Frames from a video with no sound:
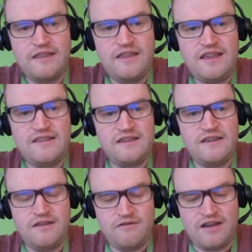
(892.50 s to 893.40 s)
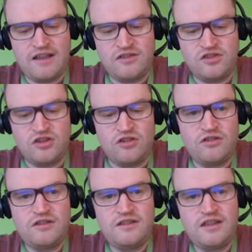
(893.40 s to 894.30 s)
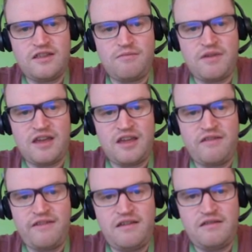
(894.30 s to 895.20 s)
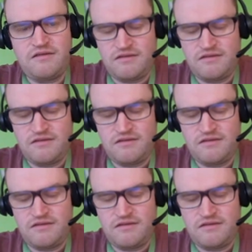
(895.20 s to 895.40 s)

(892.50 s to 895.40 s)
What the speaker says: did you enjoy this behaviour?